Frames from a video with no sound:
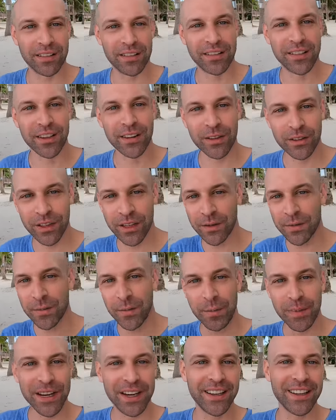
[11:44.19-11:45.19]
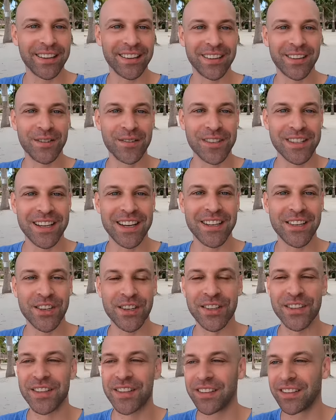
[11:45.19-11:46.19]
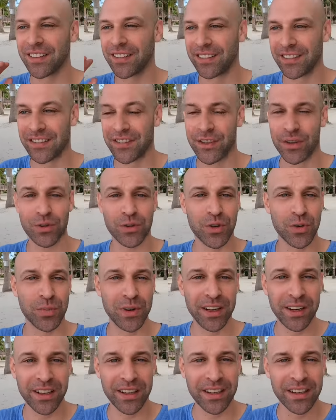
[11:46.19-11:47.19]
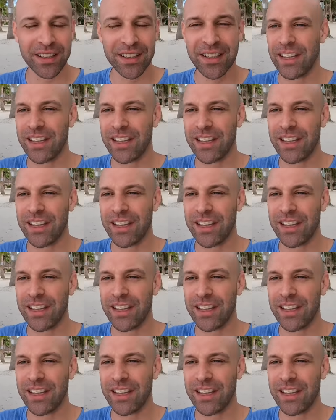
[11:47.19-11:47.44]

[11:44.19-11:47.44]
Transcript: The media, the news stations, the social media,